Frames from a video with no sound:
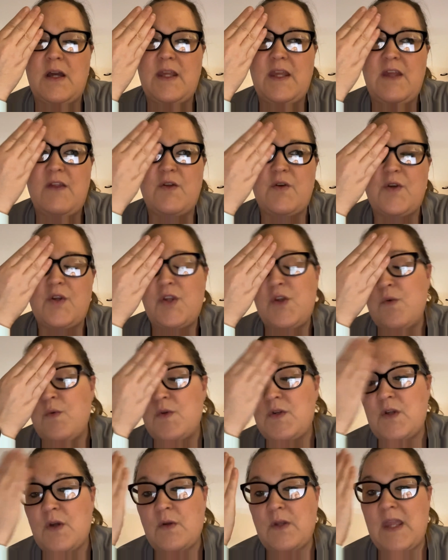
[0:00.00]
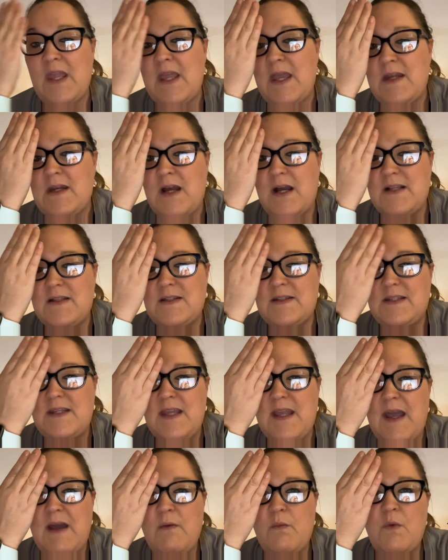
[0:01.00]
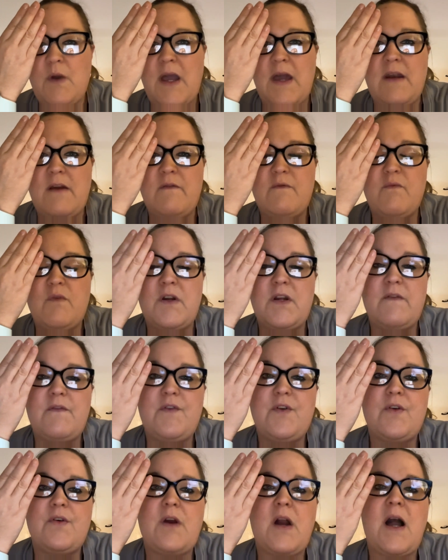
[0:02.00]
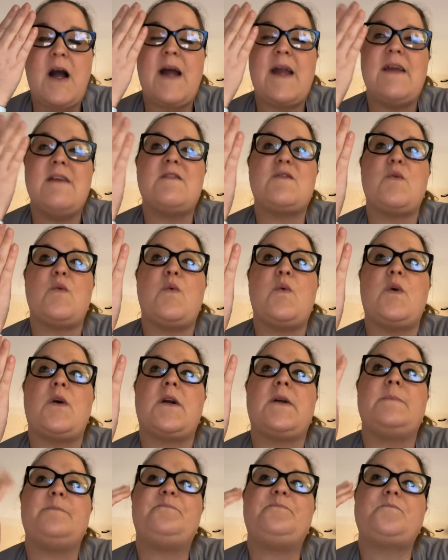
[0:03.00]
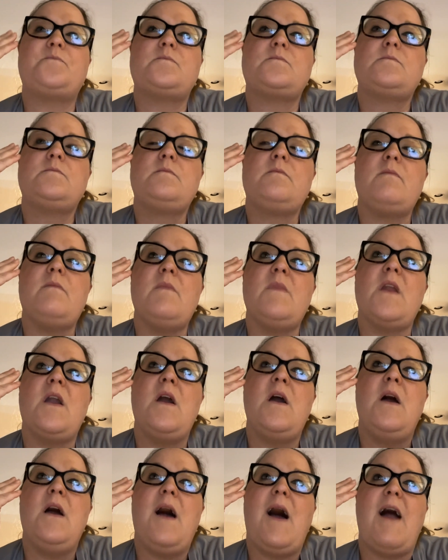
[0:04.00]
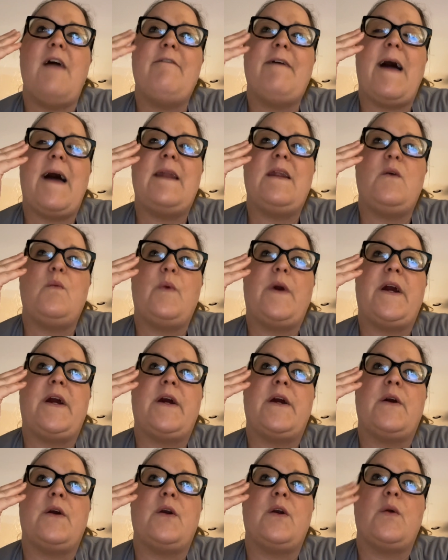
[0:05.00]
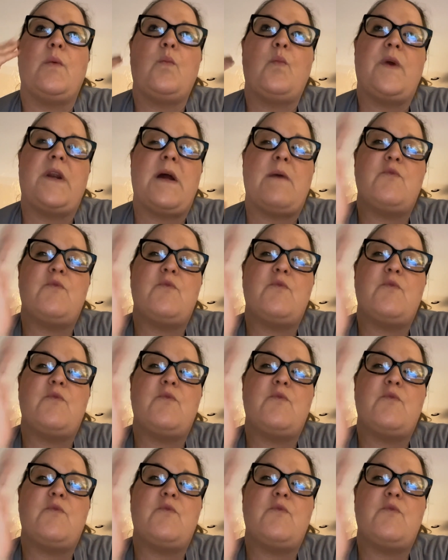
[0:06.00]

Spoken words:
either you cannot see out of one of your eyes, or I've had it where when I'm